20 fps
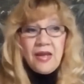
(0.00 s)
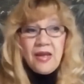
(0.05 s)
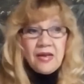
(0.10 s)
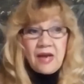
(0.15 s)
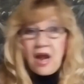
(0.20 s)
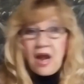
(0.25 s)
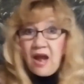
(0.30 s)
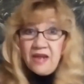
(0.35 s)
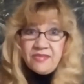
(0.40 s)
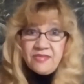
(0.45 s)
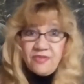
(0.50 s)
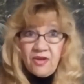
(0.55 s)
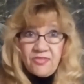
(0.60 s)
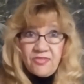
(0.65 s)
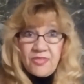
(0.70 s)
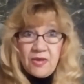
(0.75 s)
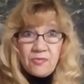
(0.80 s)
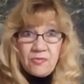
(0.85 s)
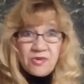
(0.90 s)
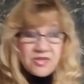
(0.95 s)
And I
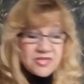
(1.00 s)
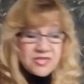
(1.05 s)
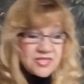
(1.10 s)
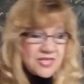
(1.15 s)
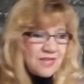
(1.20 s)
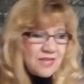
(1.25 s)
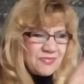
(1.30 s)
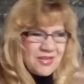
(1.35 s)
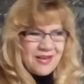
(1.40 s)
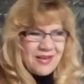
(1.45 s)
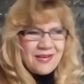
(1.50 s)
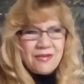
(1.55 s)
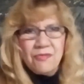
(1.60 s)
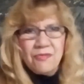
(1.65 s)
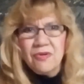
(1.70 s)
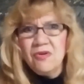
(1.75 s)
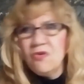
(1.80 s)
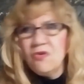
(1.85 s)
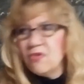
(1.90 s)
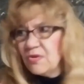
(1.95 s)
thought they were the same. So I
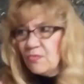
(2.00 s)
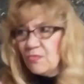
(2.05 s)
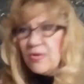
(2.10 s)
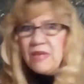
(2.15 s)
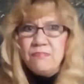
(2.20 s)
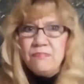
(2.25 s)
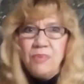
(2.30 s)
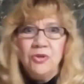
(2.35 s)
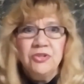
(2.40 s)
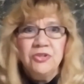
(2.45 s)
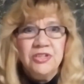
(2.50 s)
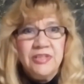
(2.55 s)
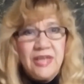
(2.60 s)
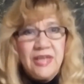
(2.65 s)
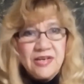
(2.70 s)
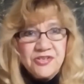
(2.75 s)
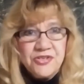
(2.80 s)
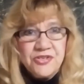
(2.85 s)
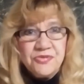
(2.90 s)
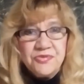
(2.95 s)
didn't go and read both
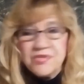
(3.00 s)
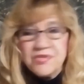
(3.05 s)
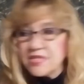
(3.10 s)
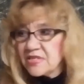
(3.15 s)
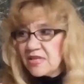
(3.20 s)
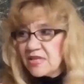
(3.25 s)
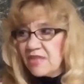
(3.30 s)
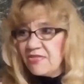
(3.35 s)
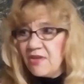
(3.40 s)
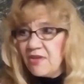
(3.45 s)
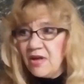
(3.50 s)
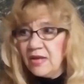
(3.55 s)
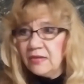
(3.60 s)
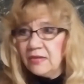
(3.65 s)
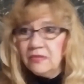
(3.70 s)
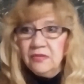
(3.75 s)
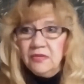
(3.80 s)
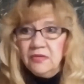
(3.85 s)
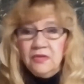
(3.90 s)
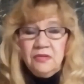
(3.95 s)
statutes because I
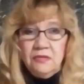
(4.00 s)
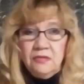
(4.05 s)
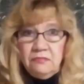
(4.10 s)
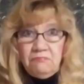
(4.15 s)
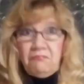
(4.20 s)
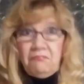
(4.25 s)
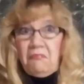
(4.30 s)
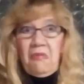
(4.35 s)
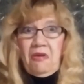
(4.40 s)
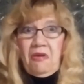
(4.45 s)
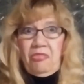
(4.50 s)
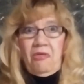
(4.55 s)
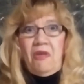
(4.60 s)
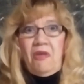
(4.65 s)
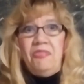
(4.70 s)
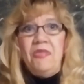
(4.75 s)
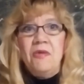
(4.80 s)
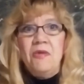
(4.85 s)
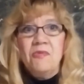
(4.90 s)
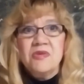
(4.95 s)
thought
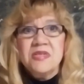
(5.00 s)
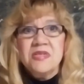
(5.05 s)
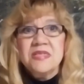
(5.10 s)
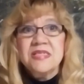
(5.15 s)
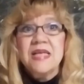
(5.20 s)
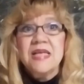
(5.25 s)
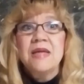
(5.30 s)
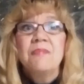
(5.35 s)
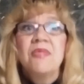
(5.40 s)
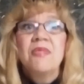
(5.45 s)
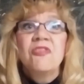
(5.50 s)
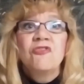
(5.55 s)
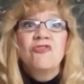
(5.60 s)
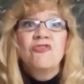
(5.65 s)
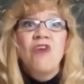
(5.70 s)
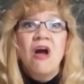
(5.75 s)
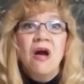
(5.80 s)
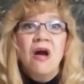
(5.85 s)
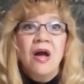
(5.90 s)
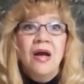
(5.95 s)
they were the same, and they're
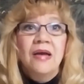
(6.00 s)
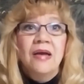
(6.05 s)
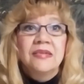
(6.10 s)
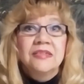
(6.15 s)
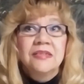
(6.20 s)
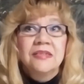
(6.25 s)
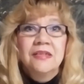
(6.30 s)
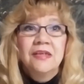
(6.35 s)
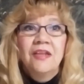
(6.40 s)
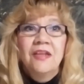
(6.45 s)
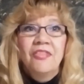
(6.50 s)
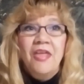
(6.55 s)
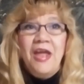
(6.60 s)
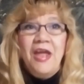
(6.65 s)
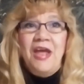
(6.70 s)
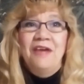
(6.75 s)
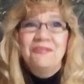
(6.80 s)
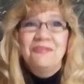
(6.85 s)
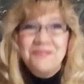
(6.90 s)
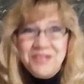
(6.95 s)
not. They
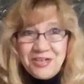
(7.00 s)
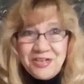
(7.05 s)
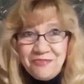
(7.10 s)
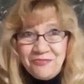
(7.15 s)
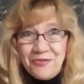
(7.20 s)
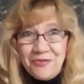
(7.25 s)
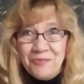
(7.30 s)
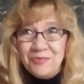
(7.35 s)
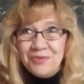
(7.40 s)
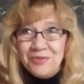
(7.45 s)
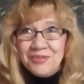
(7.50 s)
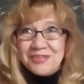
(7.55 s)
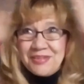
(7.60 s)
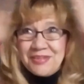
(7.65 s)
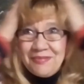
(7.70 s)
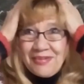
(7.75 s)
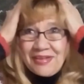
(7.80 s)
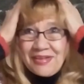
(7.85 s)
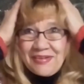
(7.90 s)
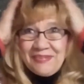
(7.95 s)
have different
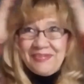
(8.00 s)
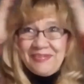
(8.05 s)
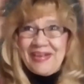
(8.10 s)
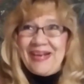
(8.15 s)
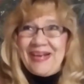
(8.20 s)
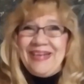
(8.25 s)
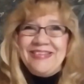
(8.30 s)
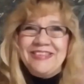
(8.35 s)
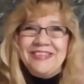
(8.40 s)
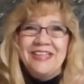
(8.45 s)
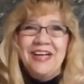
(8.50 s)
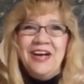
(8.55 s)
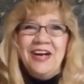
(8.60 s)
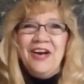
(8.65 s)
rules. I'm like, oh my God.